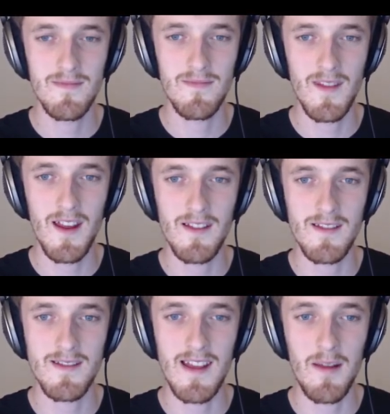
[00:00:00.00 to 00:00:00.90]
Nah,
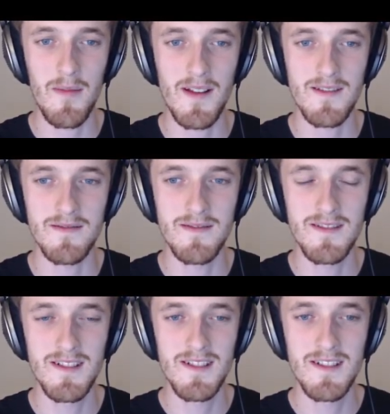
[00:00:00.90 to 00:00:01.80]
just standard battle.
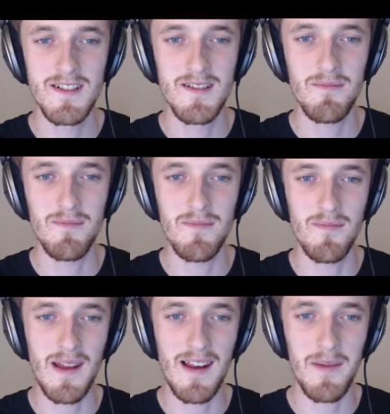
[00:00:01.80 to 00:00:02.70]
It'd
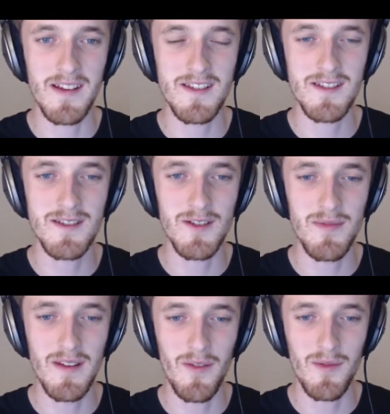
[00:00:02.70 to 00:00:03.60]
be a little bit stupid
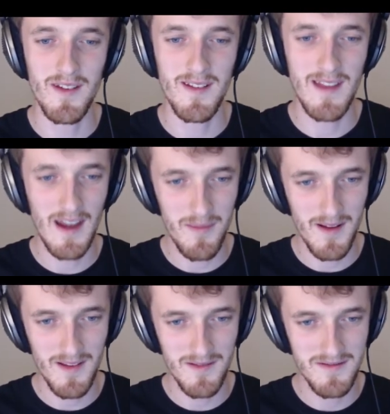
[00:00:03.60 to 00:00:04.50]
if it wasn't a standard battle.